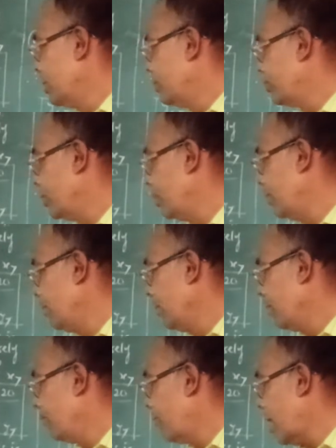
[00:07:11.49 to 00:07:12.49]

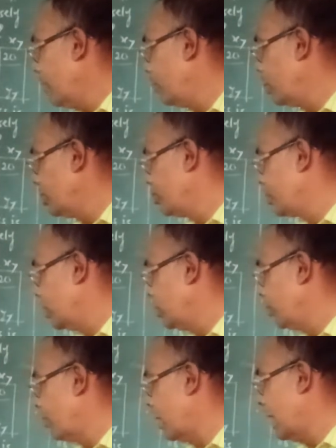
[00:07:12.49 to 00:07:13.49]
So y4 is equal
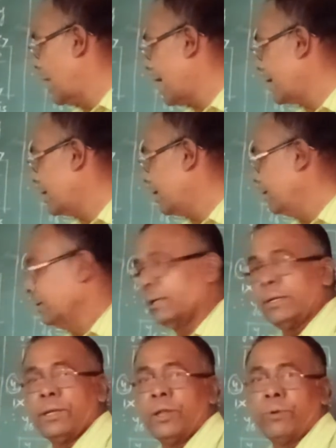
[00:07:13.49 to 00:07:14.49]
to 1
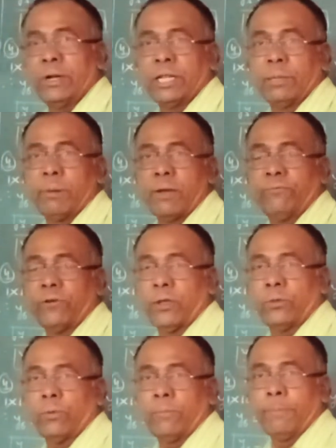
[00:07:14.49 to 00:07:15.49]
lakh divided by
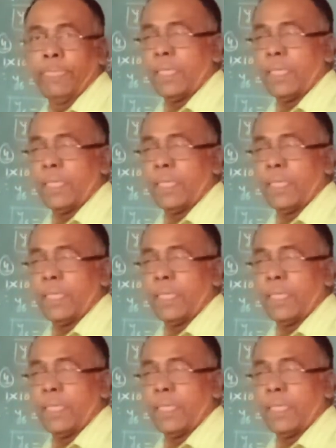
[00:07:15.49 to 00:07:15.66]
5.